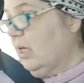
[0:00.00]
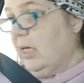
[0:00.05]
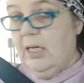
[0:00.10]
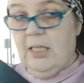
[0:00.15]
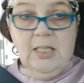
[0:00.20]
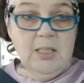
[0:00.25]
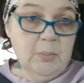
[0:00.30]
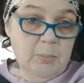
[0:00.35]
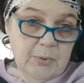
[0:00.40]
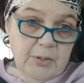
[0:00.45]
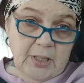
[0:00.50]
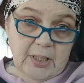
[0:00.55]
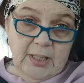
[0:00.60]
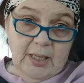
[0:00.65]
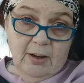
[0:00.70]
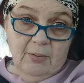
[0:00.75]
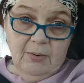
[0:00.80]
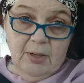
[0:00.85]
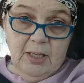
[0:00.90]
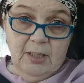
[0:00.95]
I just put it
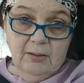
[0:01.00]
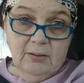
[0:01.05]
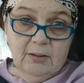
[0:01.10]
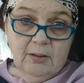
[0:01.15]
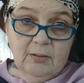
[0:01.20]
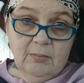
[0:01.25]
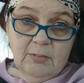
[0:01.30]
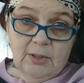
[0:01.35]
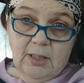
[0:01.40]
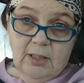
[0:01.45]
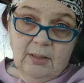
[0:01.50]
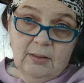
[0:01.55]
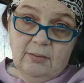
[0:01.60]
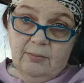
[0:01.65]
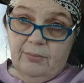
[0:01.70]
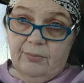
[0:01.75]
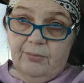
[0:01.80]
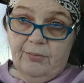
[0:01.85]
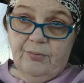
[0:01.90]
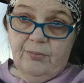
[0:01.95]
that way. I'm not
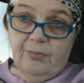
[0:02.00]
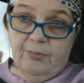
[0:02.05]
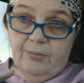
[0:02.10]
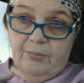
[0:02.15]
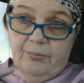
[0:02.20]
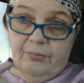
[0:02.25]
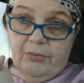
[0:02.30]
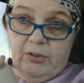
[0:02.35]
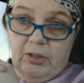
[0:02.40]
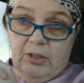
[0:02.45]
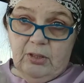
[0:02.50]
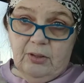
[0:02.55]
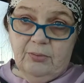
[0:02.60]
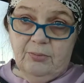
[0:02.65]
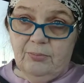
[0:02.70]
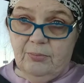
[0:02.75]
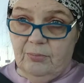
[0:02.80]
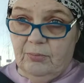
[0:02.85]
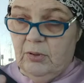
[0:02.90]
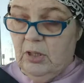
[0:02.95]
gonna
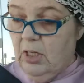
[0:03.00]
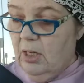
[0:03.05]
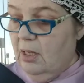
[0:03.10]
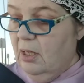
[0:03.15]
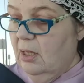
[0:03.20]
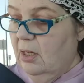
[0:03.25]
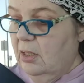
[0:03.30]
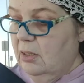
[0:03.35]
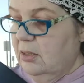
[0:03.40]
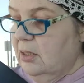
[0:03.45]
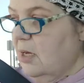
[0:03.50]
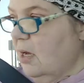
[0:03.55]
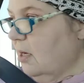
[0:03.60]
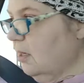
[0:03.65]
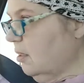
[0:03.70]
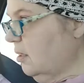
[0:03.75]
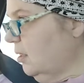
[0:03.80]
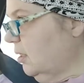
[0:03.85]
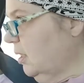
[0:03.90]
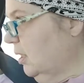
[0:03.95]
talk
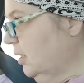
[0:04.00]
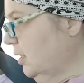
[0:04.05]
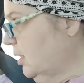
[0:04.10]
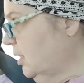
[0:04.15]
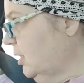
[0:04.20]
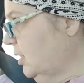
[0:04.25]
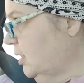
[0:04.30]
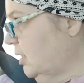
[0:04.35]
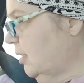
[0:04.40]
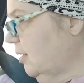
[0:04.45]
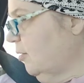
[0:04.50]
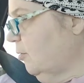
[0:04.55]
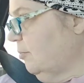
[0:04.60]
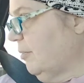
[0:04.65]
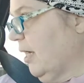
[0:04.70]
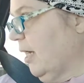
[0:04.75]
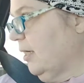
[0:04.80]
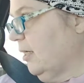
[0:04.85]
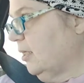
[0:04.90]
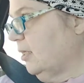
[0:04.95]
in detail
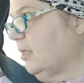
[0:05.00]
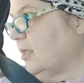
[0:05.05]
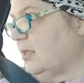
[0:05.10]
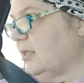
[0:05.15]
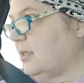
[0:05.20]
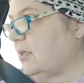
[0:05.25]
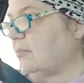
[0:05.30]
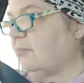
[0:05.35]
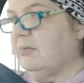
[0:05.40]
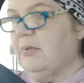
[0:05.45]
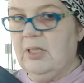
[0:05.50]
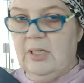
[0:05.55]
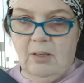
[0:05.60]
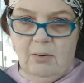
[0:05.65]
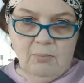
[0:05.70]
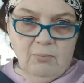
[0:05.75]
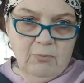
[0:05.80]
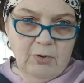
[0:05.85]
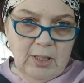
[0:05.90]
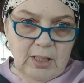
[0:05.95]
about it. Just
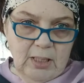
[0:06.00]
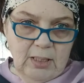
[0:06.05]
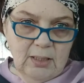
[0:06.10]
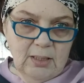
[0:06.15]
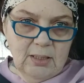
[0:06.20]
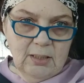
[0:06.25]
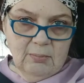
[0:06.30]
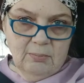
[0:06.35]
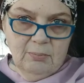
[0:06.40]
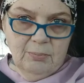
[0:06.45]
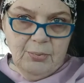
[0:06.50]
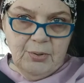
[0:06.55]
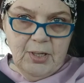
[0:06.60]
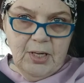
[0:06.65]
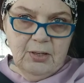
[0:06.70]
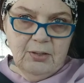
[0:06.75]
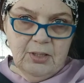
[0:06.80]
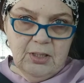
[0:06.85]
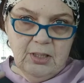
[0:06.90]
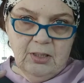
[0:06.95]
something we need some
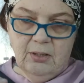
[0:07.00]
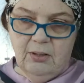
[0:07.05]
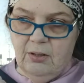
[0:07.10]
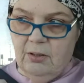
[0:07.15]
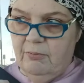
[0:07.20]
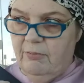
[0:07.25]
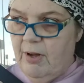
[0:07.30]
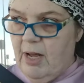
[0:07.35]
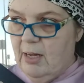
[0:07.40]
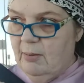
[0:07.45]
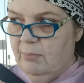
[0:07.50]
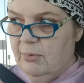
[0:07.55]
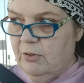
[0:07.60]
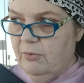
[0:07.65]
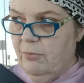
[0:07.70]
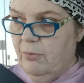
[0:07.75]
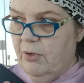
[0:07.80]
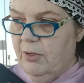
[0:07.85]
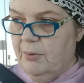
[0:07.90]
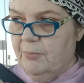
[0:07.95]
prayers and good vibes
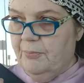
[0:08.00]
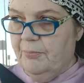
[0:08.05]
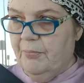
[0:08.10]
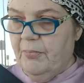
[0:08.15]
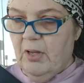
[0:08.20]
for.